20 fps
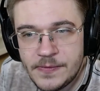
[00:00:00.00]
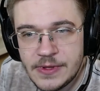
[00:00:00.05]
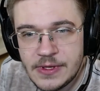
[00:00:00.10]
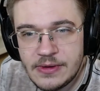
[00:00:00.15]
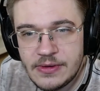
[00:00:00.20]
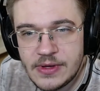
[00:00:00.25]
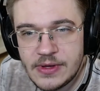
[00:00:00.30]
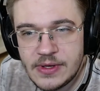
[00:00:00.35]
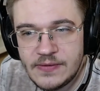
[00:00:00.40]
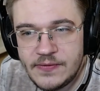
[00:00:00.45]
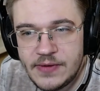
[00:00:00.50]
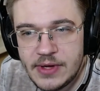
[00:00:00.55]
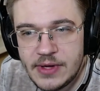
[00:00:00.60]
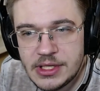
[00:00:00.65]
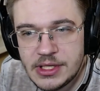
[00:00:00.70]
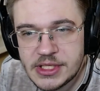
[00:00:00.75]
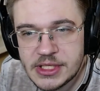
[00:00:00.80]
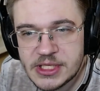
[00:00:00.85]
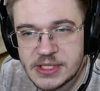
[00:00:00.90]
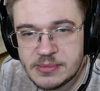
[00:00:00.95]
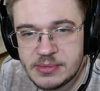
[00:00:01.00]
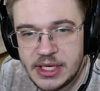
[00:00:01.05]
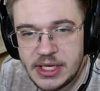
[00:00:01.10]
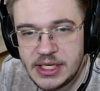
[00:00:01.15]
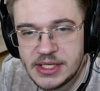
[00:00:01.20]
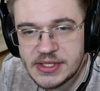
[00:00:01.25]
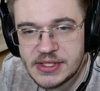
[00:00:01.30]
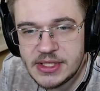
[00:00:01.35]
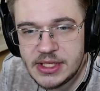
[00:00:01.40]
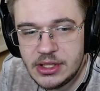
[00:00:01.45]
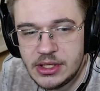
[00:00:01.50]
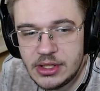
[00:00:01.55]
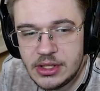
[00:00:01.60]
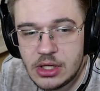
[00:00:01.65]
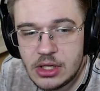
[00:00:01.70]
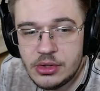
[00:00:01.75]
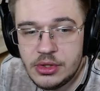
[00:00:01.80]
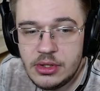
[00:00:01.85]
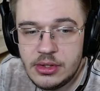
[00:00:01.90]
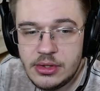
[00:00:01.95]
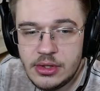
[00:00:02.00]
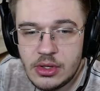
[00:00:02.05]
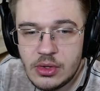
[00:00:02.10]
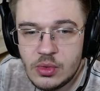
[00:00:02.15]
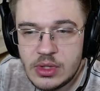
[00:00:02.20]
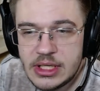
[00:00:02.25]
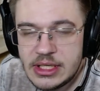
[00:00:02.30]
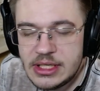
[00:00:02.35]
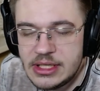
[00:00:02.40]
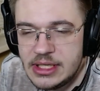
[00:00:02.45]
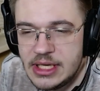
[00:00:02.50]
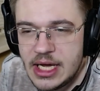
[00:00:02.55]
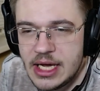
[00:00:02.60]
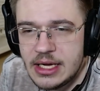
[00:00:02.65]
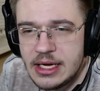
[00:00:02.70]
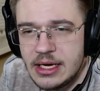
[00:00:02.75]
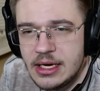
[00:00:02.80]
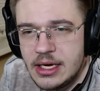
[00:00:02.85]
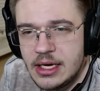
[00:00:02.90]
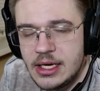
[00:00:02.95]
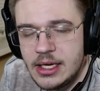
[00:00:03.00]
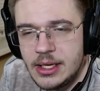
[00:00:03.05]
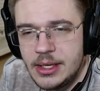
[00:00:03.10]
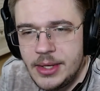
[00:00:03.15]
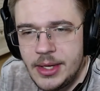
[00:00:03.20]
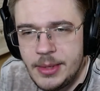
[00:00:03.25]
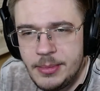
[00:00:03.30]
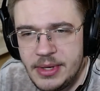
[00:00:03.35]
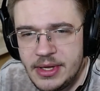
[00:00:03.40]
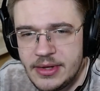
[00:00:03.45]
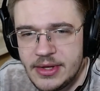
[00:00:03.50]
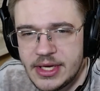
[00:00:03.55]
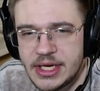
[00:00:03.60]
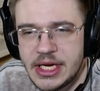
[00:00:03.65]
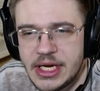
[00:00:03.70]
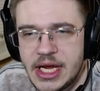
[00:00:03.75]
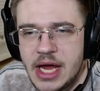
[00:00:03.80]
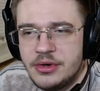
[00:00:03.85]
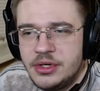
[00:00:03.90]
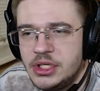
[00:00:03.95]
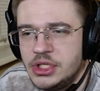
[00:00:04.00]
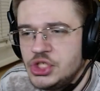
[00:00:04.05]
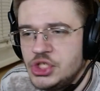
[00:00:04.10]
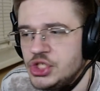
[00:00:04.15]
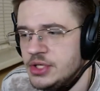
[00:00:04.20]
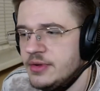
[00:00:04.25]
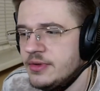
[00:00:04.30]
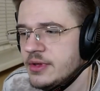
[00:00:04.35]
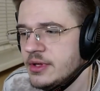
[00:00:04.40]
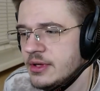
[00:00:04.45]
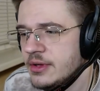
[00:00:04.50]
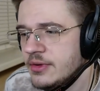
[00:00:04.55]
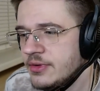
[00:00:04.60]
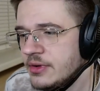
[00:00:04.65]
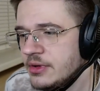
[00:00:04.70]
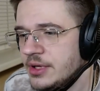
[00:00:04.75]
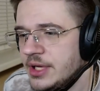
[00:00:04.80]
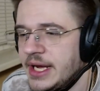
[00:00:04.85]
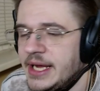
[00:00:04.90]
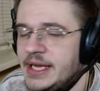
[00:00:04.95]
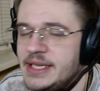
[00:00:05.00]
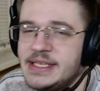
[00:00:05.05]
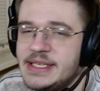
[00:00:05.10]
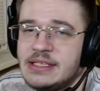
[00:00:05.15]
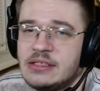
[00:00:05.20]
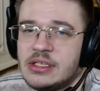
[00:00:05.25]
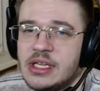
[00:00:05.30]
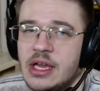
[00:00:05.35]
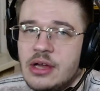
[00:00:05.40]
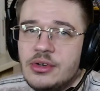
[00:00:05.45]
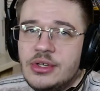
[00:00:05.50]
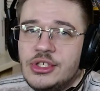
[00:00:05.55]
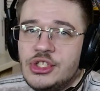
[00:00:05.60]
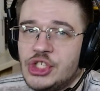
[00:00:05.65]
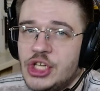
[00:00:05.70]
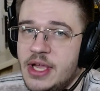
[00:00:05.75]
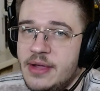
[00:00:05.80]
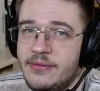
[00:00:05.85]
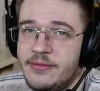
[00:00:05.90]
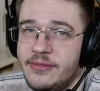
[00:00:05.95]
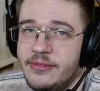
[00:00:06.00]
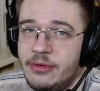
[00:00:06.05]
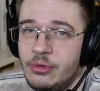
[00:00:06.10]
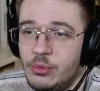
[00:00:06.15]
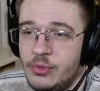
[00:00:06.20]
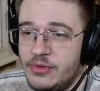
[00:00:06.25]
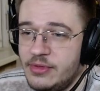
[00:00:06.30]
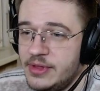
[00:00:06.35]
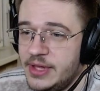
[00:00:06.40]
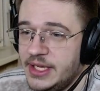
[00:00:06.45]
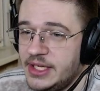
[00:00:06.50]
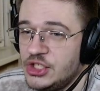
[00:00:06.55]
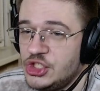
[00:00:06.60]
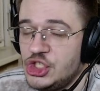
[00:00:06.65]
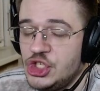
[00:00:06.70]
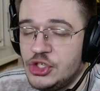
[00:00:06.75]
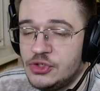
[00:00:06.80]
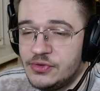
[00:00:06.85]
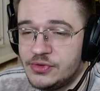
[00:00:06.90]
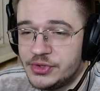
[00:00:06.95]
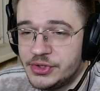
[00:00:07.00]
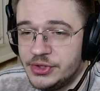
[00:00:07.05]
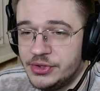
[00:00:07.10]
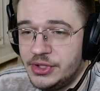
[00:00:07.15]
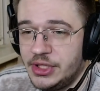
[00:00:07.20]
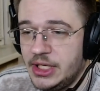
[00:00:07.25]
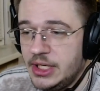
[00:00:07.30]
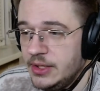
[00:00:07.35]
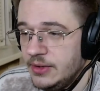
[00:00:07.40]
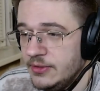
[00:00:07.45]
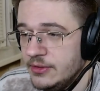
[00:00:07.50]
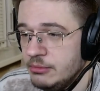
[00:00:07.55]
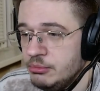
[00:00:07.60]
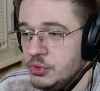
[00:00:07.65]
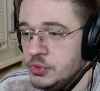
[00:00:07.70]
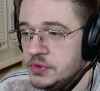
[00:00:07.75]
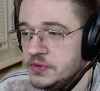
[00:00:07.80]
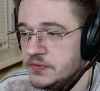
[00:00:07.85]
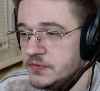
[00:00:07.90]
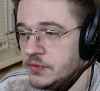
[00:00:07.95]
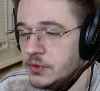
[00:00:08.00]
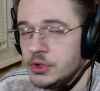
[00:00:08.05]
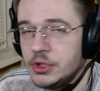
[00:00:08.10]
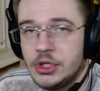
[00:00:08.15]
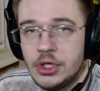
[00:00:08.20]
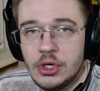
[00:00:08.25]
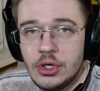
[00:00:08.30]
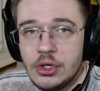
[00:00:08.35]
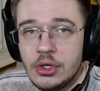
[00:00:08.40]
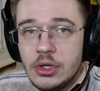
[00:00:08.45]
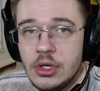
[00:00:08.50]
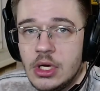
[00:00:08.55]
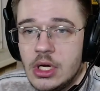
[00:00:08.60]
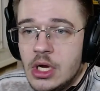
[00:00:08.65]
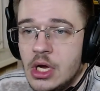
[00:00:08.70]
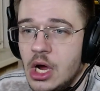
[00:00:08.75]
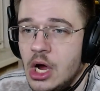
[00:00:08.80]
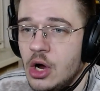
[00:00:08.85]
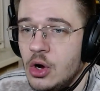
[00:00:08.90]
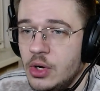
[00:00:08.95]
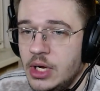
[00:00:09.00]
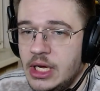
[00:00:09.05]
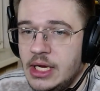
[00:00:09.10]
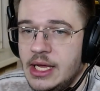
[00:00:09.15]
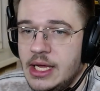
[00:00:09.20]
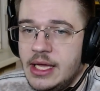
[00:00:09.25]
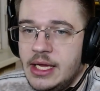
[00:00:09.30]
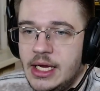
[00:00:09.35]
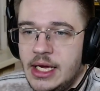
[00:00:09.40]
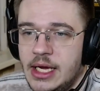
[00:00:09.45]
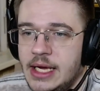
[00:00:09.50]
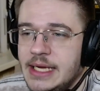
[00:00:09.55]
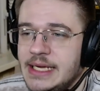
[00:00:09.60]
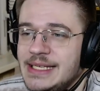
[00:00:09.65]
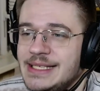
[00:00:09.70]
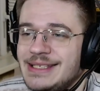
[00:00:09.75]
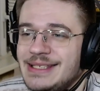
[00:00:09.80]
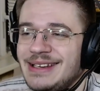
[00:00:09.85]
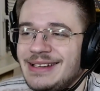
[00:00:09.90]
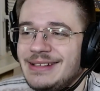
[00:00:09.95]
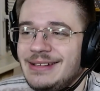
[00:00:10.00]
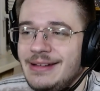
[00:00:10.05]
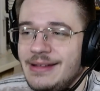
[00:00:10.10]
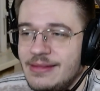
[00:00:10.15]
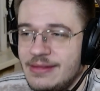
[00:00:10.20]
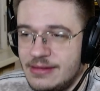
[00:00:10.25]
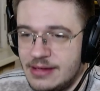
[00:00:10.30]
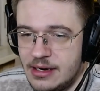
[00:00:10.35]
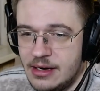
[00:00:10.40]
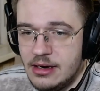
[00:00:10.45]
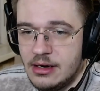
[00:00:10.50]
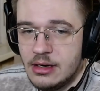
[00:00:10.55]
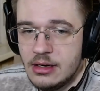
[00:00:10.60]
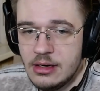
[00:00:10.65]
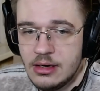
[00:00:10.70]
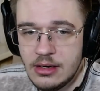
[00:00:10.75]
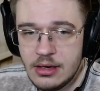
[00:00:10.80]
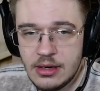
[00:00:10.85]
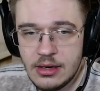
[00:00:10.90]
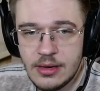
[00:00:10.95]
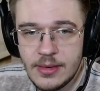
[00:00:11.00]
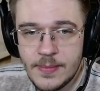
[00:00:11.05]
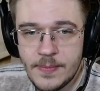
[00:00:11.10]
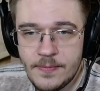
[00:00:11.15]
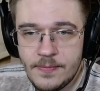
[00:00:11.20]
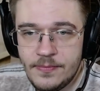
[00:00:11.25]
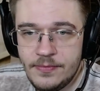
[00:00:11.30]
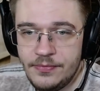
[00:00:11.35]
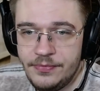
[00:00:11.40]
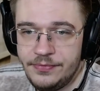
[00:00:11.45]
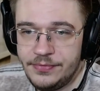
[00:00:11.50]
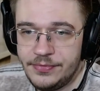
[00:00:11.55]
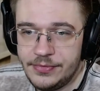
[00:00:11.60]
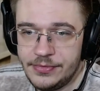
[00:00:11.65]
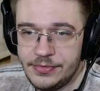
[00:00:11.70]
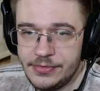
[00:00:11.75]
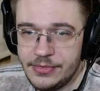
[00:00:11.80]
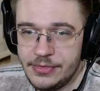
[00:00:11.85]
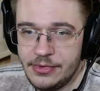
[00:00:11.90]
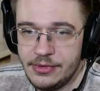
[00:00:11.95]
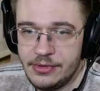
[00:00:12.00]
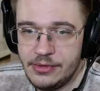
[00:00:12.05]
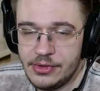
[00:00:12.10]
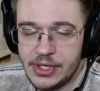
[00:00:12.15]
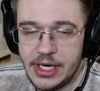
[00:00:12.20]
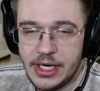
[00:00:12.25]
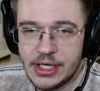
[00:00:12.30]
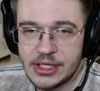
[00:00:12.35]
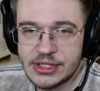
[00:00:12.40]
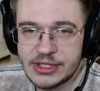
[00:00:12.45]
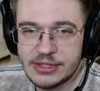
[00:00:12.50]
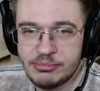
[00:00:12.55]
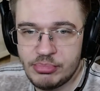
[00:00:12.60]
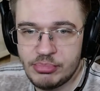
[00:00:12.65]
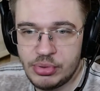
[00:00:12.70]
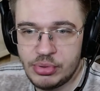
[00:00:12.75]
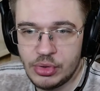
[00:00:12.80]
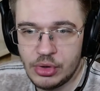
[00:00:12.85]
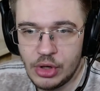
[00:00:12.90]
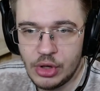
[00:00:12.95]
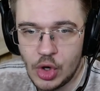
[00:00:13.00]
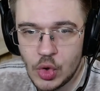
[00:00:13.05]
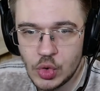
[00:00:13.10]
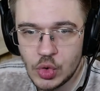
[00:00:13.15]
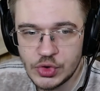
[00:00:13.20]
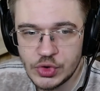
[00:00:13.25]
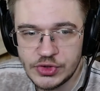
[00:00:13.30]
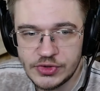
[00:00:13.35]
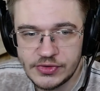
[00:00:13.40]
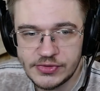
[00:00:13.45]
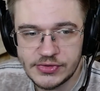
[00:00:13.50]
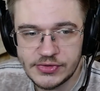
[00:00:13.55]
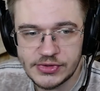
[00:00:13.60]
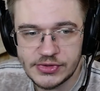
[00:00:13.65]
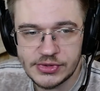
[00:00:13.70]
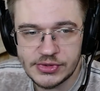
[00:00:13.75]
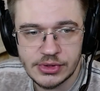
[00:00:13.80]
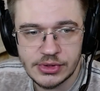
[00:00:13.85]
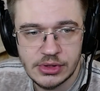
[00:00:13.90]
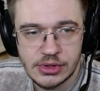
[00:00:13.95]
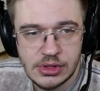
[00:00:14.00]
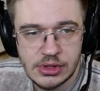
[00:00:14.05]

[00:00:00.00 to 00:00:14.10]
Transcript: Then Phyllis explains that, oh, you know what? Yeah, I mean, the carriage, the nicest carriage ever with like children and the beautiful girl. Oh, yeah, exactly there. There are explosives.